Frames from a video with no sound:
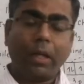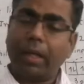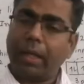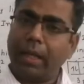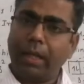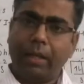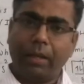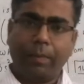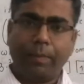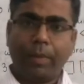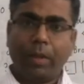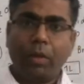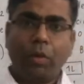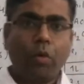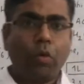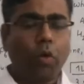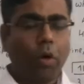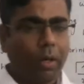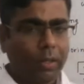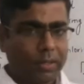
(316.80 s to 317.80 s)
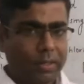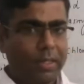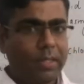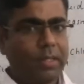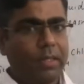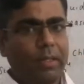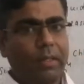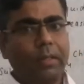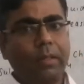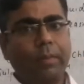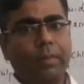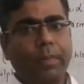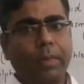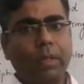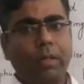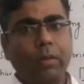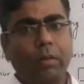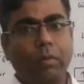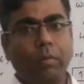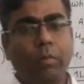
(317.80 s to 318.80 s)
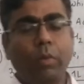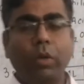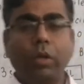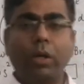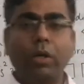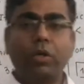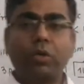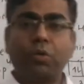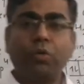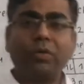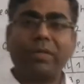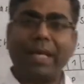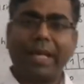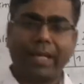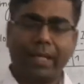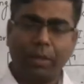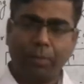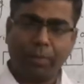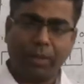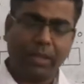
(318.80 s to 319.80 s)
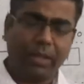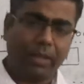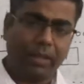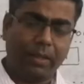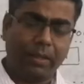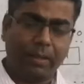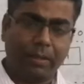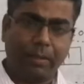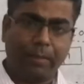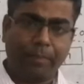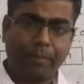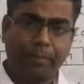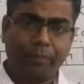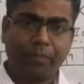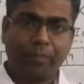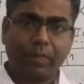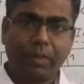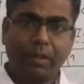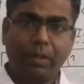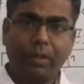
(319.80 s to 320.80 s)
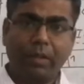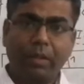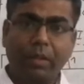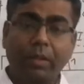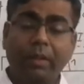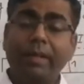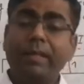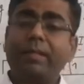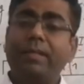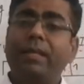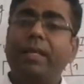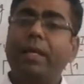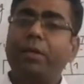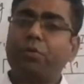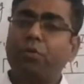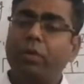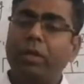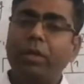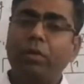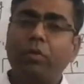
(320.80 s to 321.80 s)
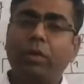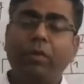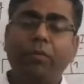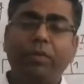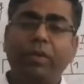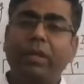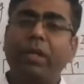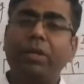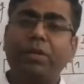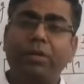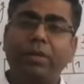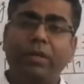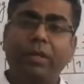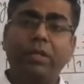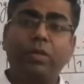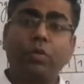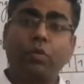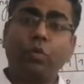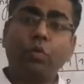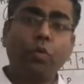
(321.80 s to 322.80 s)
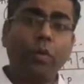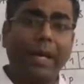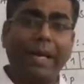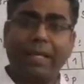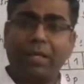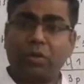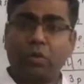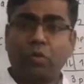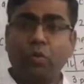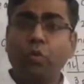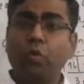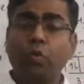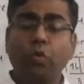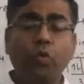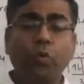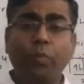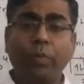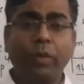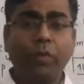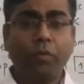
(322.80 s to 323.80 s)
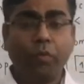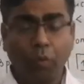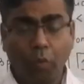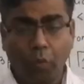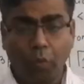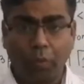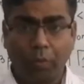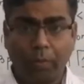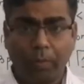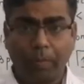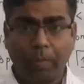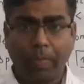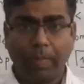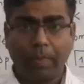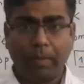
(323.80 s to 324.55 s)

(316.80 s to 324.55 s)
Again, oxygen belongs to second period. Its electronic configuration is 2s2 2p4.